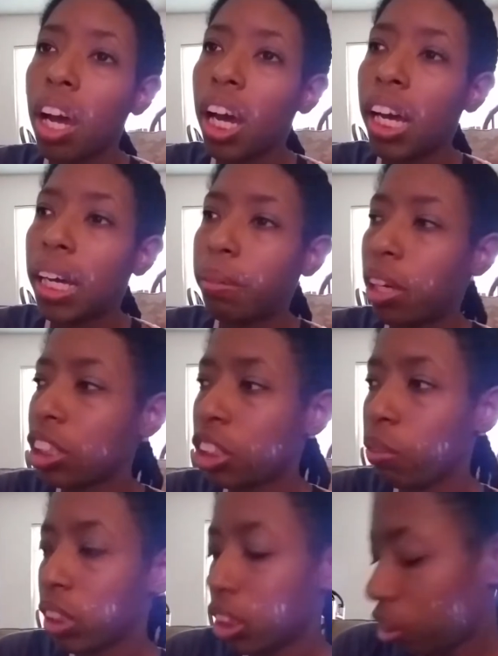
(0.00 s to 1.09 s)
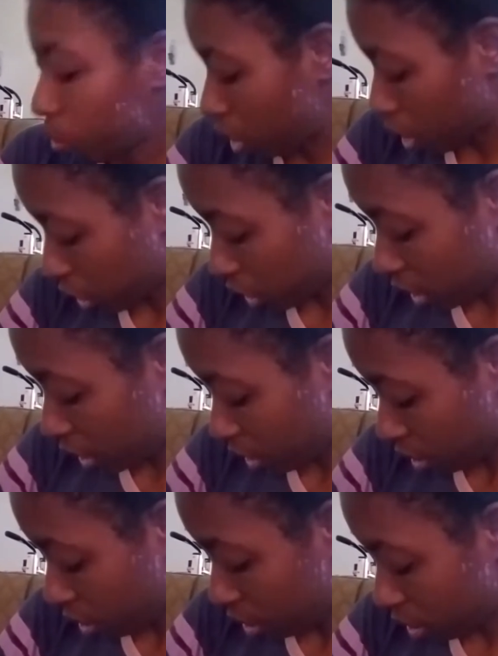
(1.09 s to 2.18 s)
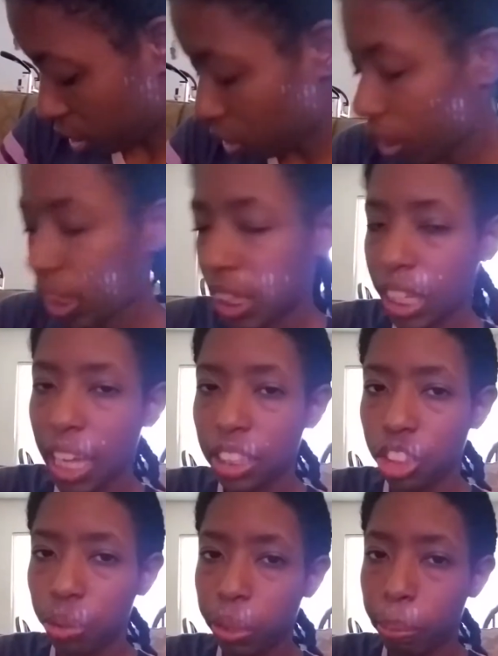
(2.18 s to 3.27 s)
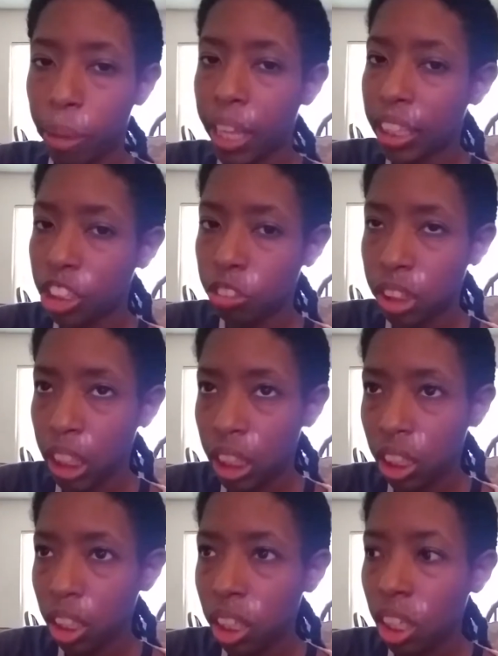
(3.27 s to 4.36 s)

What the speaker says: All she wanted to do was nurse. So I think it had to do with the pain that she was in.